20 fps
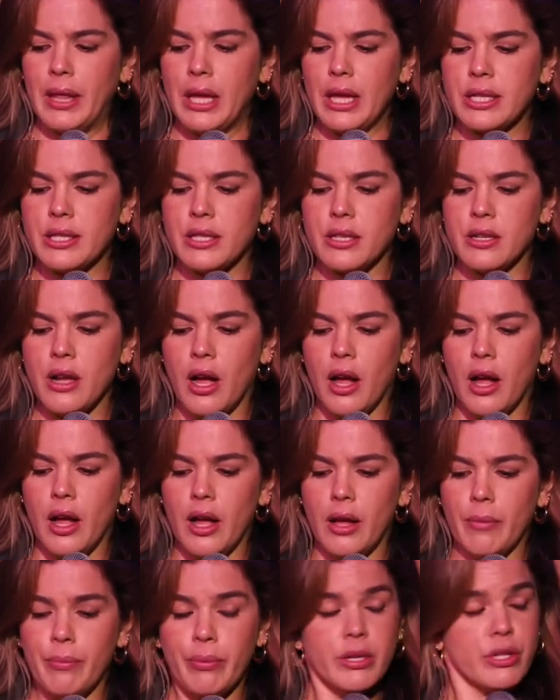It's
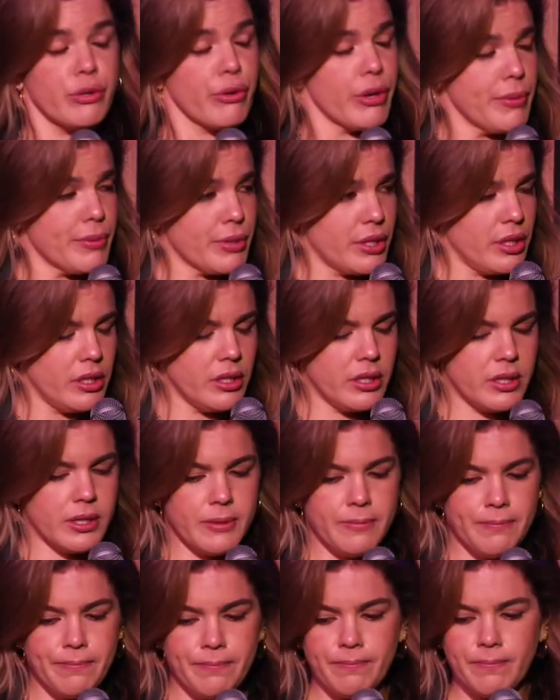not
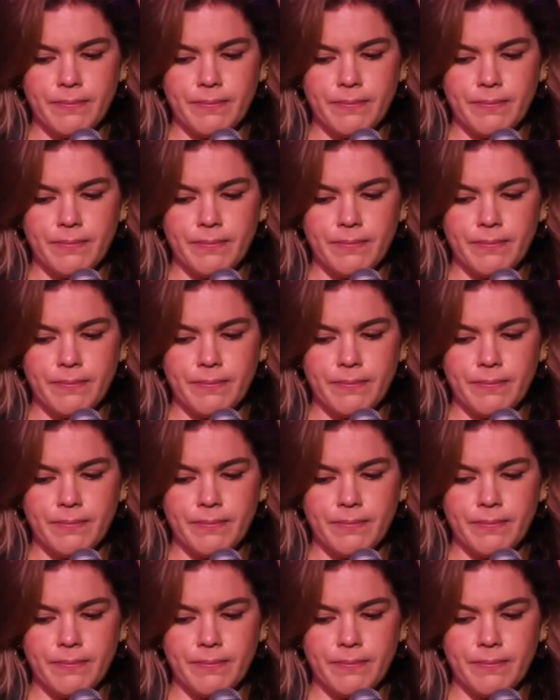prescriptions.